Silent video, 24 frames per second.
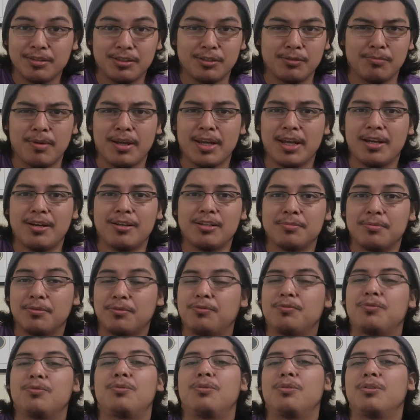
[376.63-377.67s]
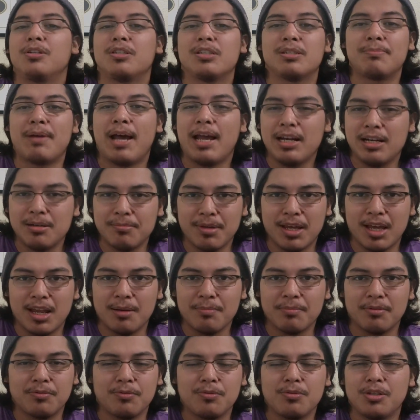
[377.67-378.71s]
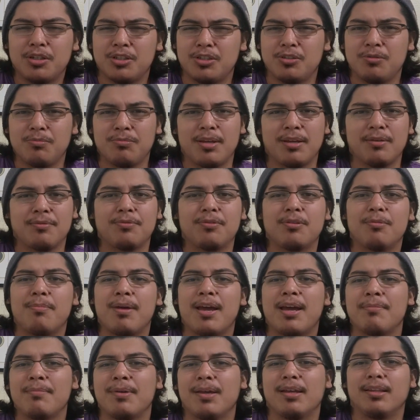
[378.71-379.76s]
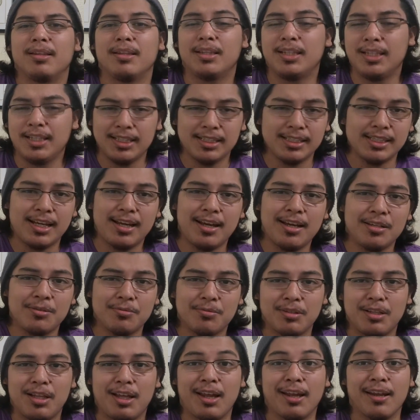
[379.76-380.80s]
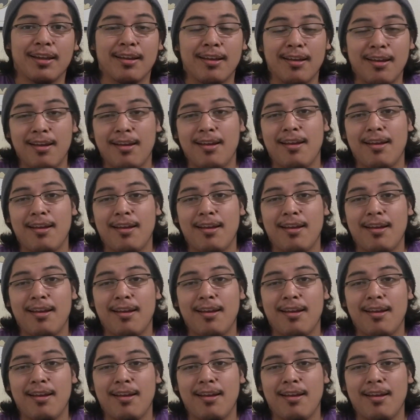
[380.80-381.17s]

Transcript: These are my heroes before Spider-Man, before Superman, before Batman. These guys were like